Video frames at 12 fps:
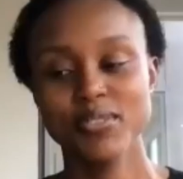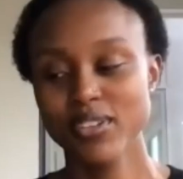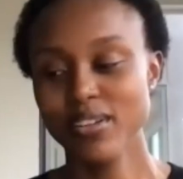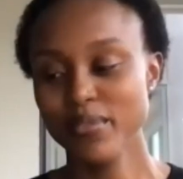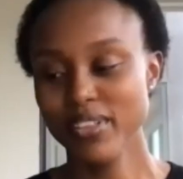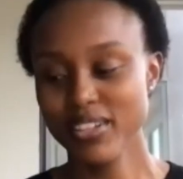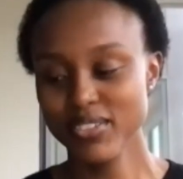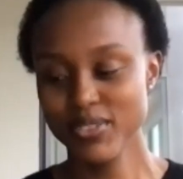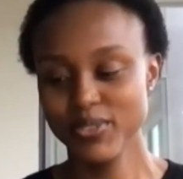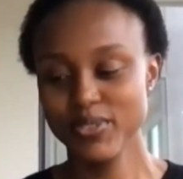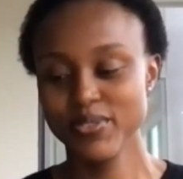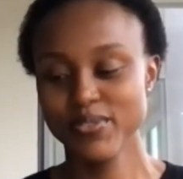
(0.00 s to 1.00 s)
well, I'm glad
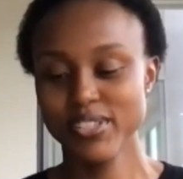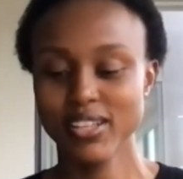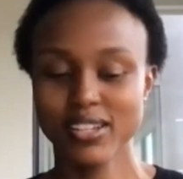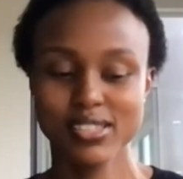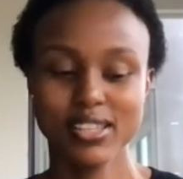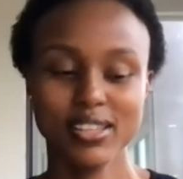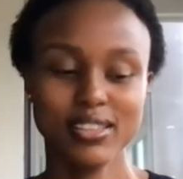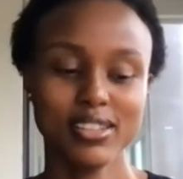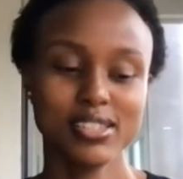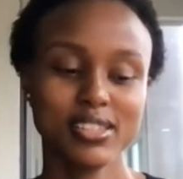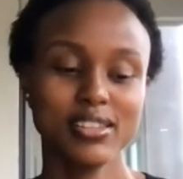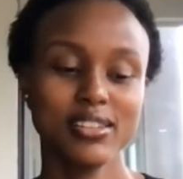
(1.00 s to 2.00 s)
you realized that
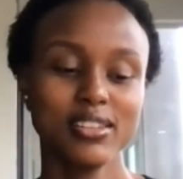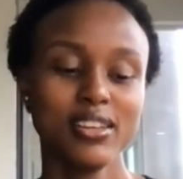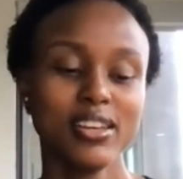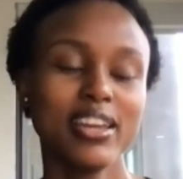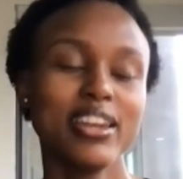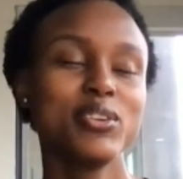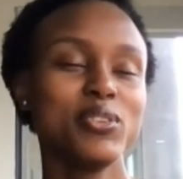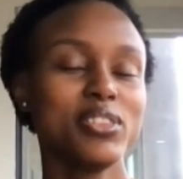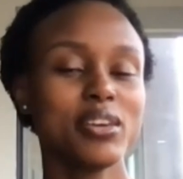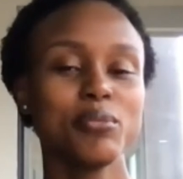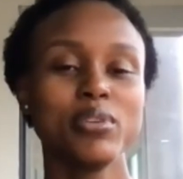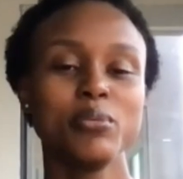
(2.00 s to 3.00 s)
lesson. And I do
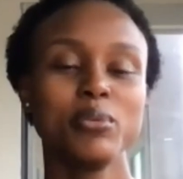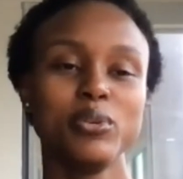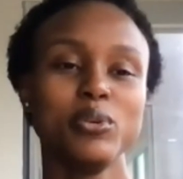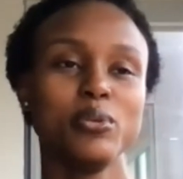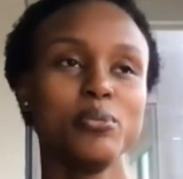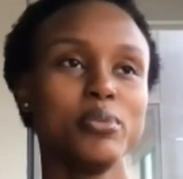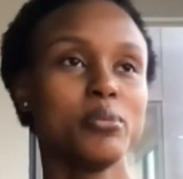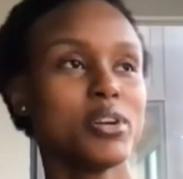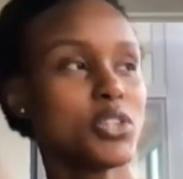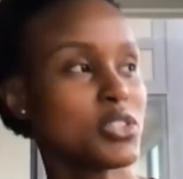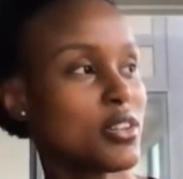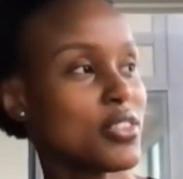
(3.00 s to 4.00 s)
think people do put
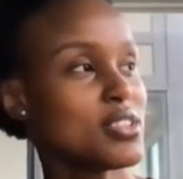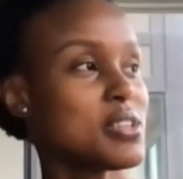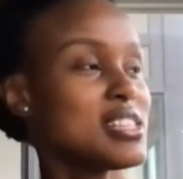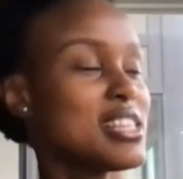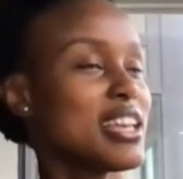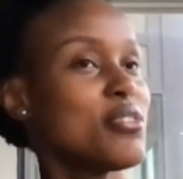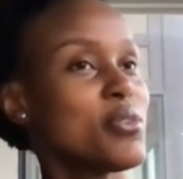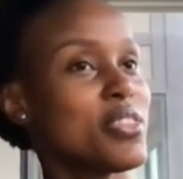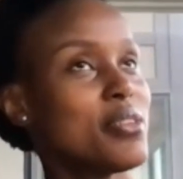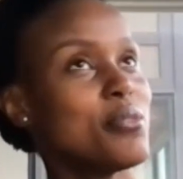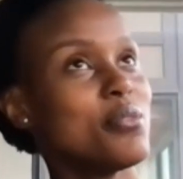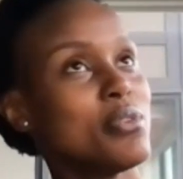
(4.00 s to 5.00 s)
pressure on them. Like even
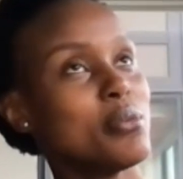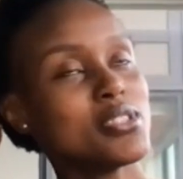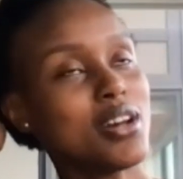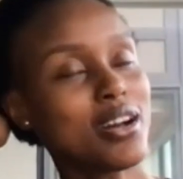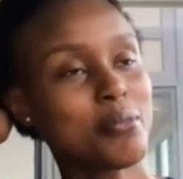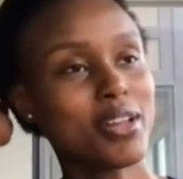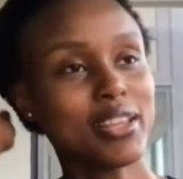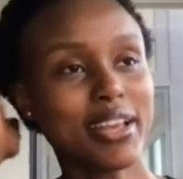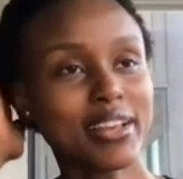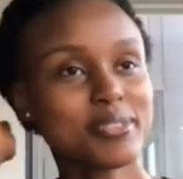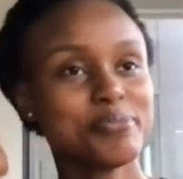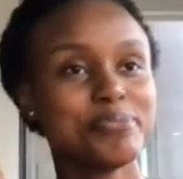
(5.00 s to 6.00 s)
when people talk about
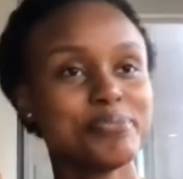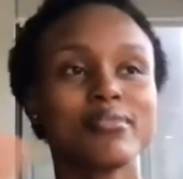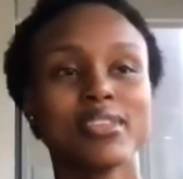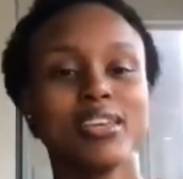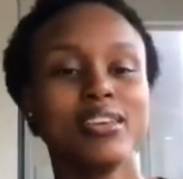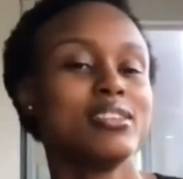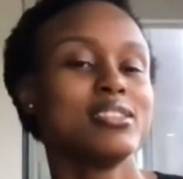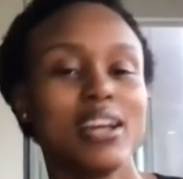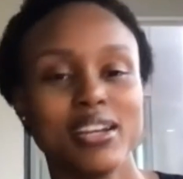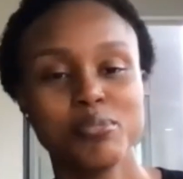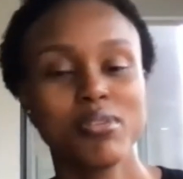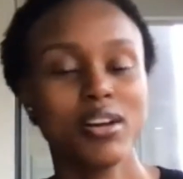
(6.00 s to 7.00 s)
like
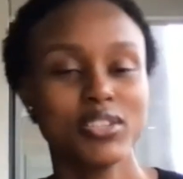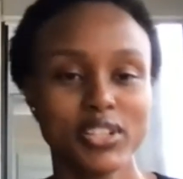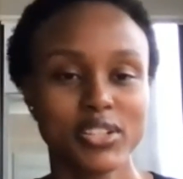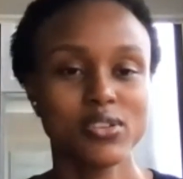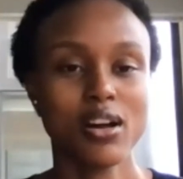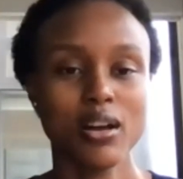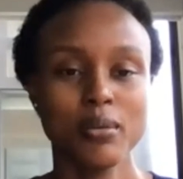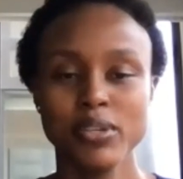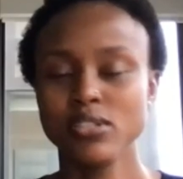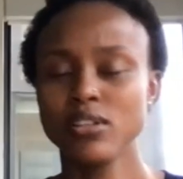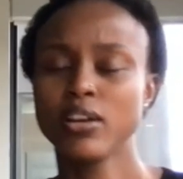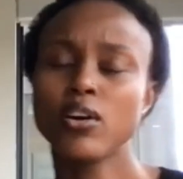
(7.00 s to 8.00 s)
side projects or hobbies,
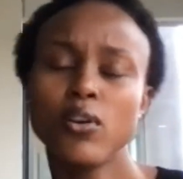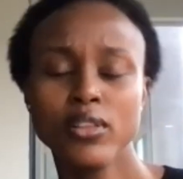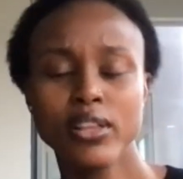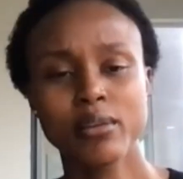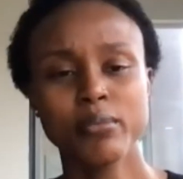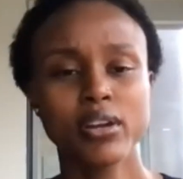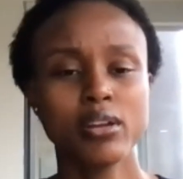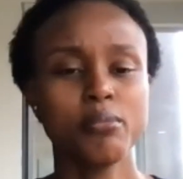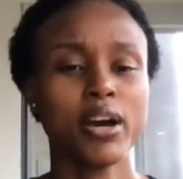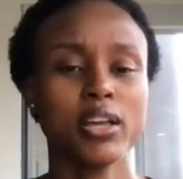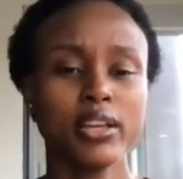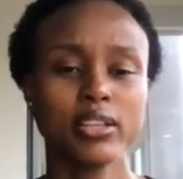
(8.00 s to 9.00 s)
they're like, oh, like I'm gonna
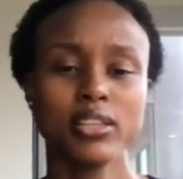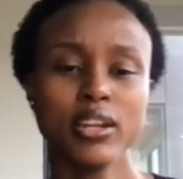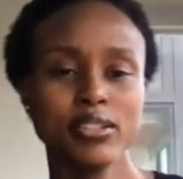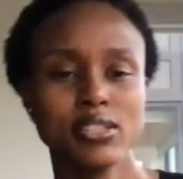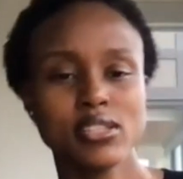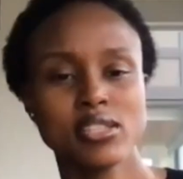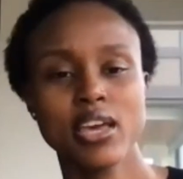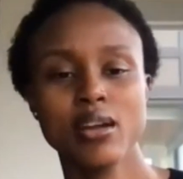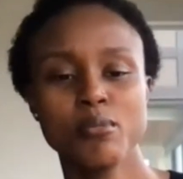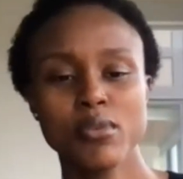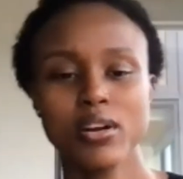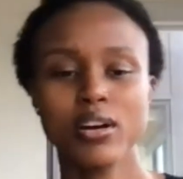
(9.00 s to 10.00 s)
buy like the nicest
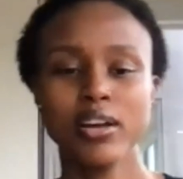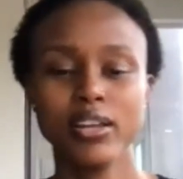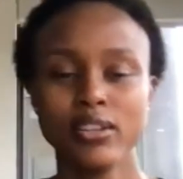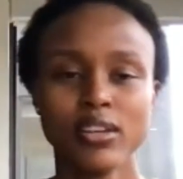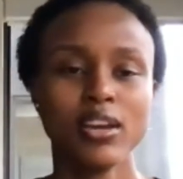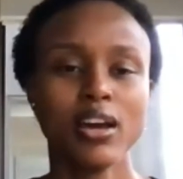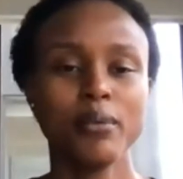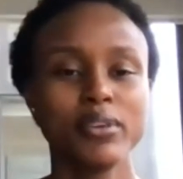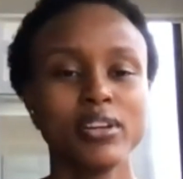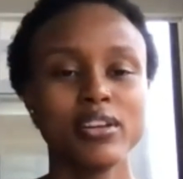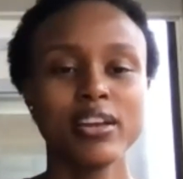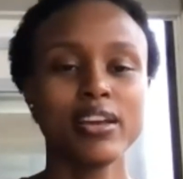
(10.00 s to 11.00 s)
camera and I'm
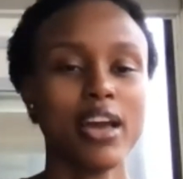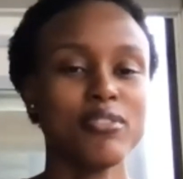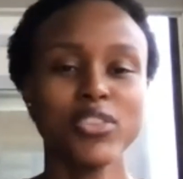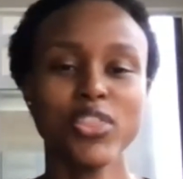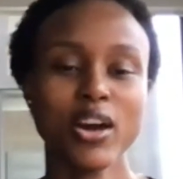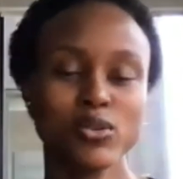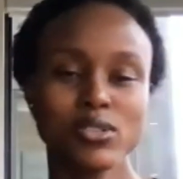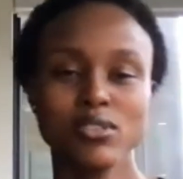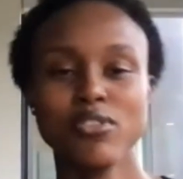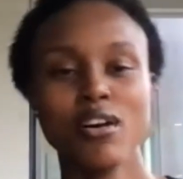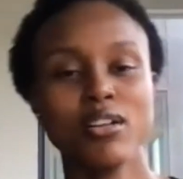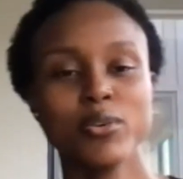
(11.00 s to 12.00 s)
gonna have 1,000
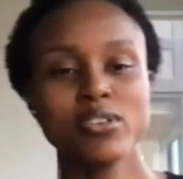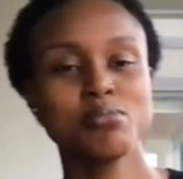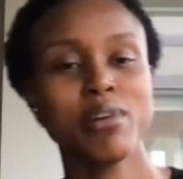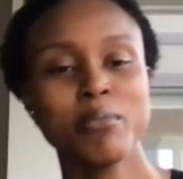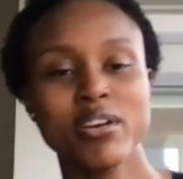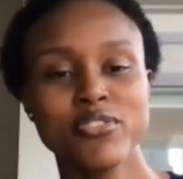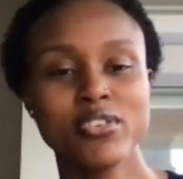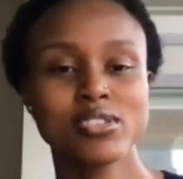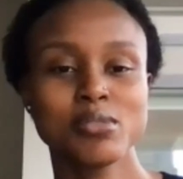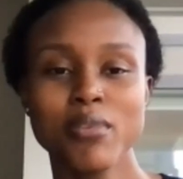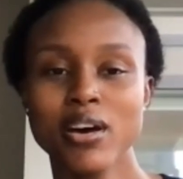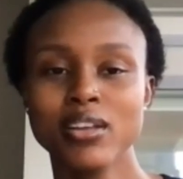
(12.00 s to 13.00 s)
followers by my
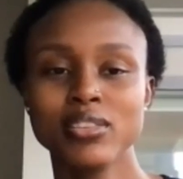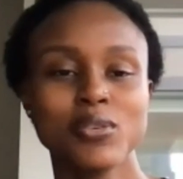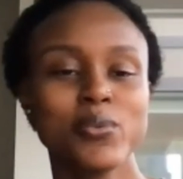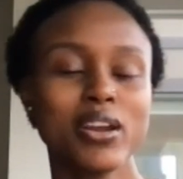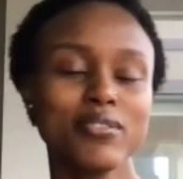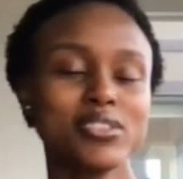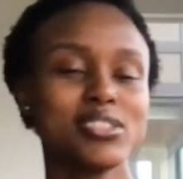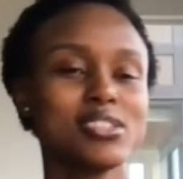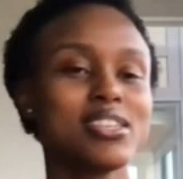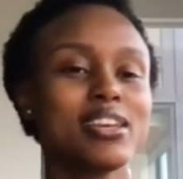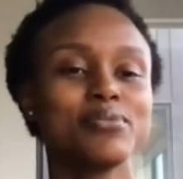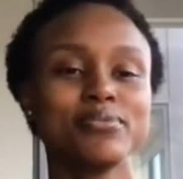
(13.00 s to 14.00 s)
first month or whatever. It's
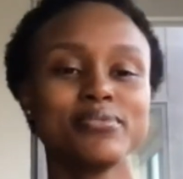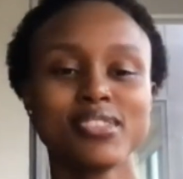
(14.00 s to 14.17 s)
just like,